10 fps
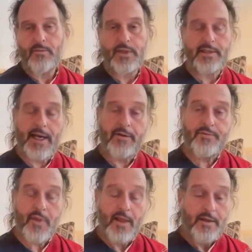But
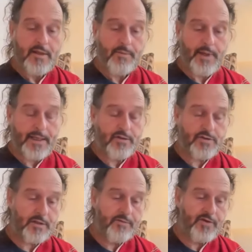now the Bardo
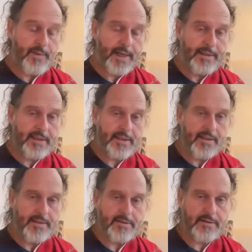song of reminding
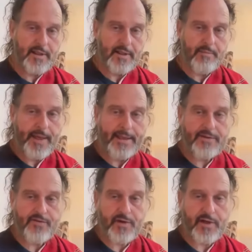is
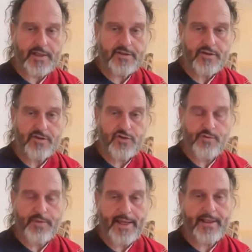meant for us
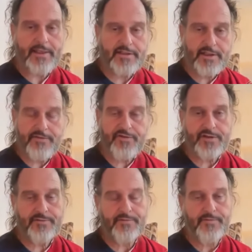to make a
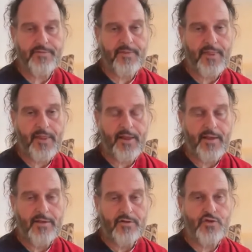shift,
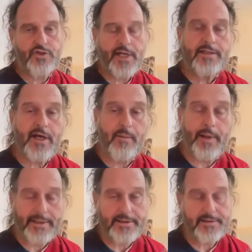to change our
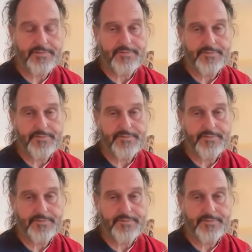minds,